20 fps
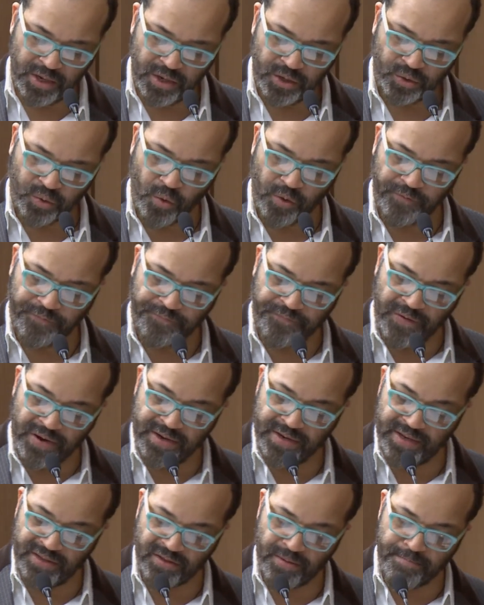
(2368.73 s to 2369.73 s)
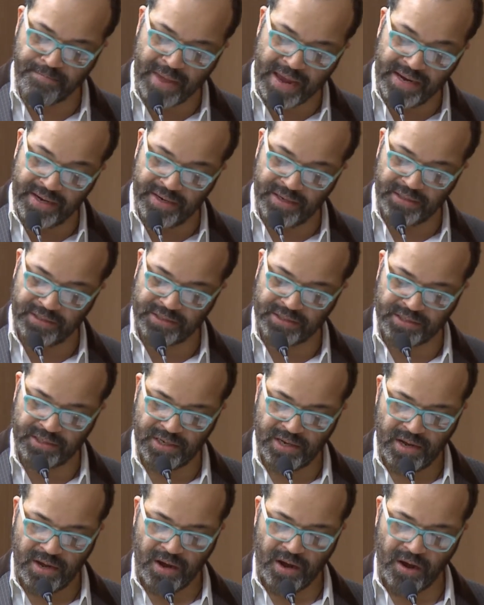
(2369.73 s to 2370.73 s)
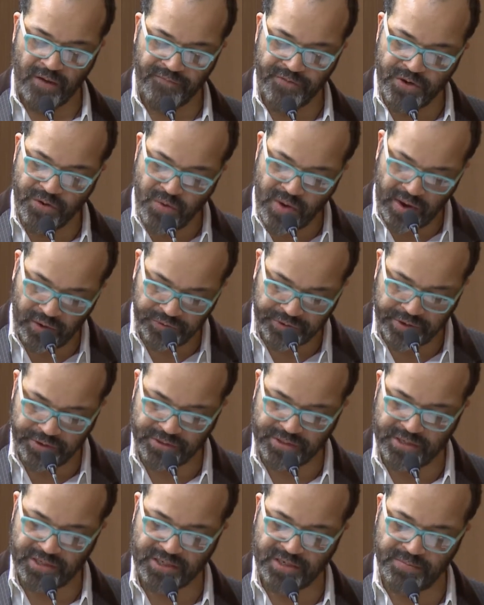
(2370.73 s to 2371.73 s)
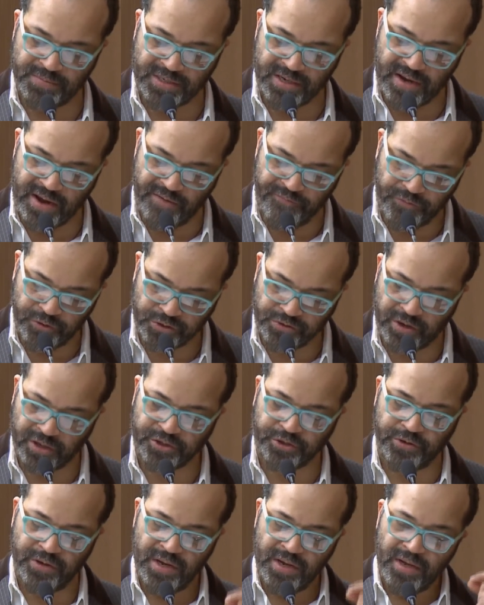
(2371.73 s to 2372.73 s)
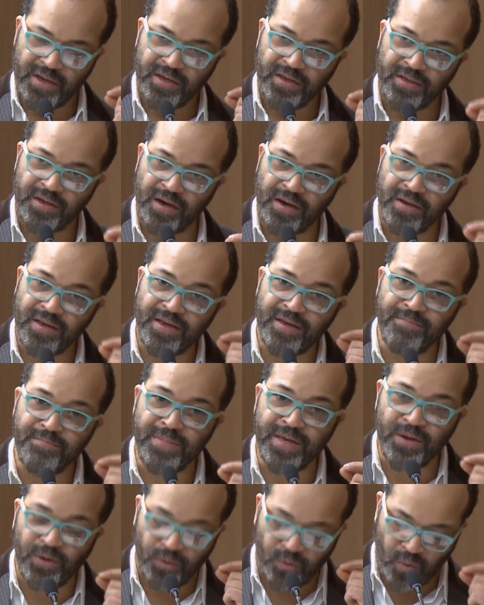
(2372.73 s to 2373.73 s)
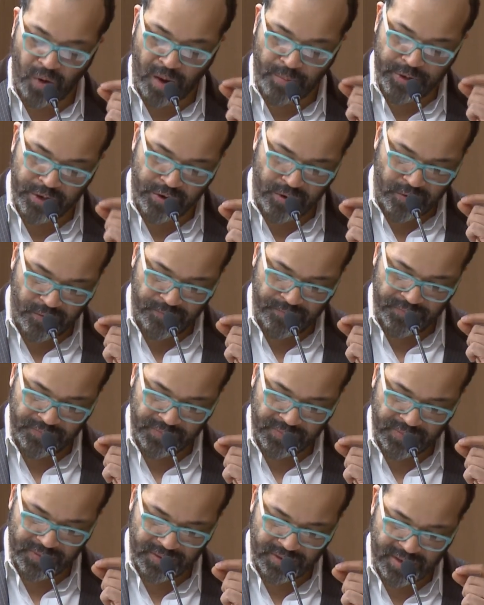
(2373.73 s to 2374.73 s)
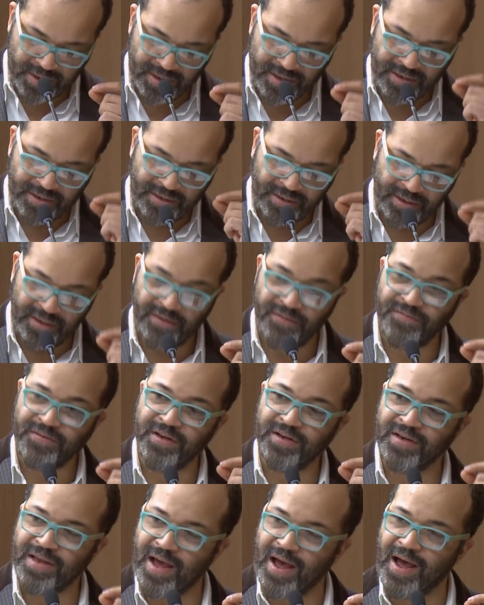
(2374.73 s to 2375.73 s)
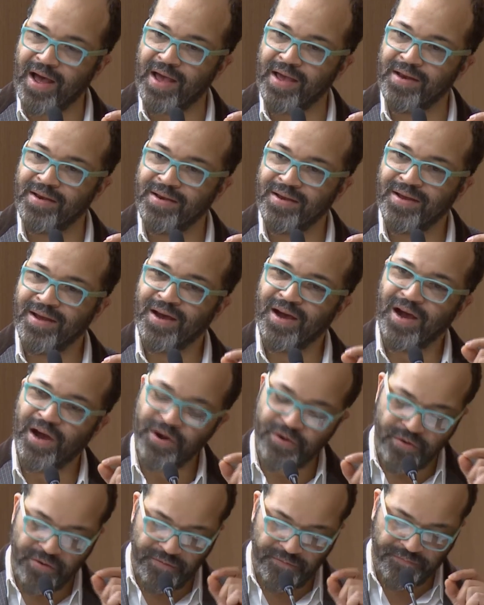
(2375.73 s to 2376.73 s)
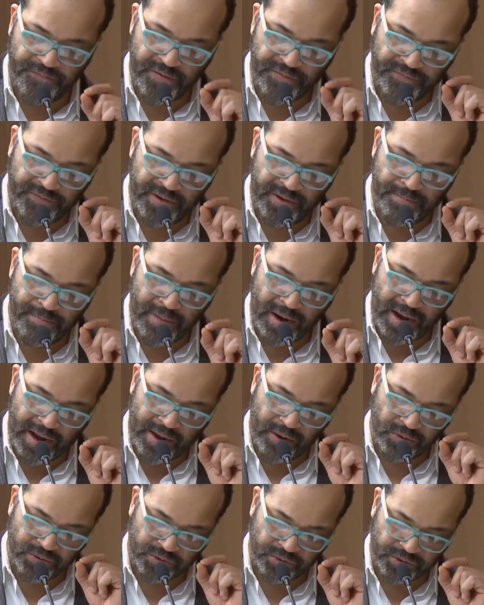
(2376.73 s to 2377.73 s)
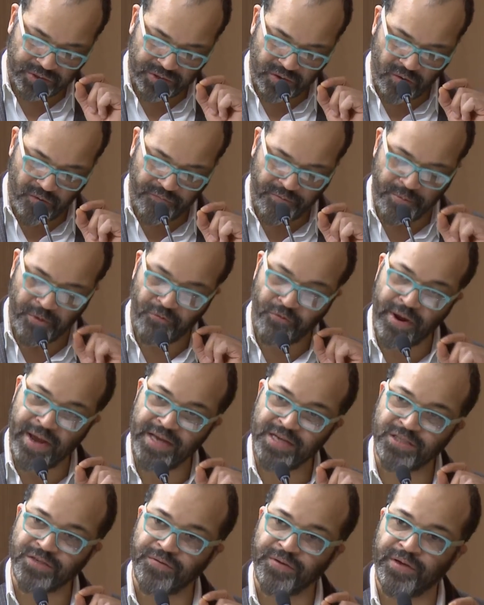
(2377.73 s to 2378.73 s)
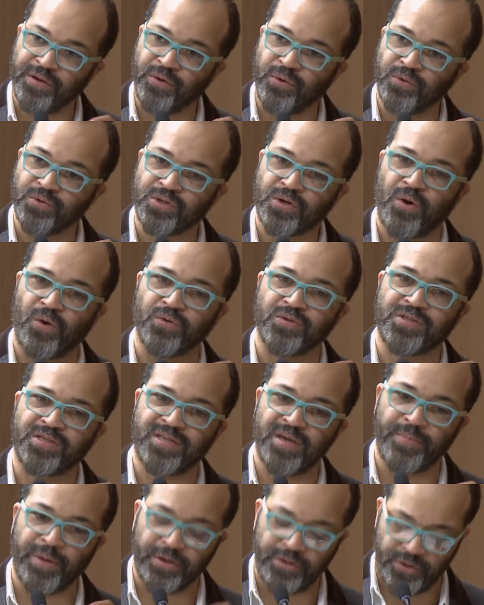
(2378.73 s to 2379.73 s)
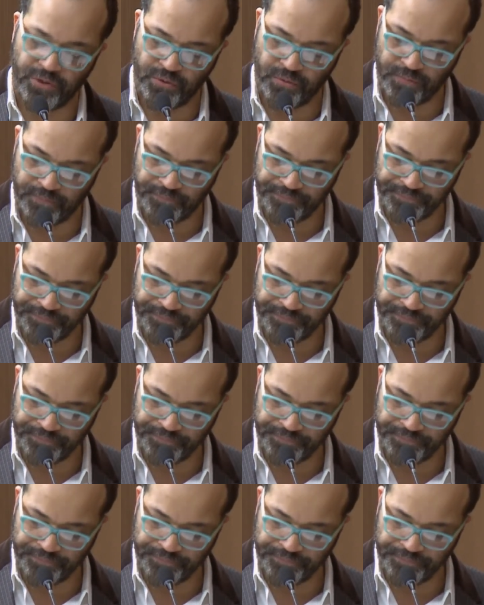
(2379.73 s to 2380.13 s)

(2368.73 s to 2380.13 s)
toward funding the maintenance of new healthcare systems and infrastructure? Young Emile Wamino lived and died 150 miles or so from a range of hills called Simandu,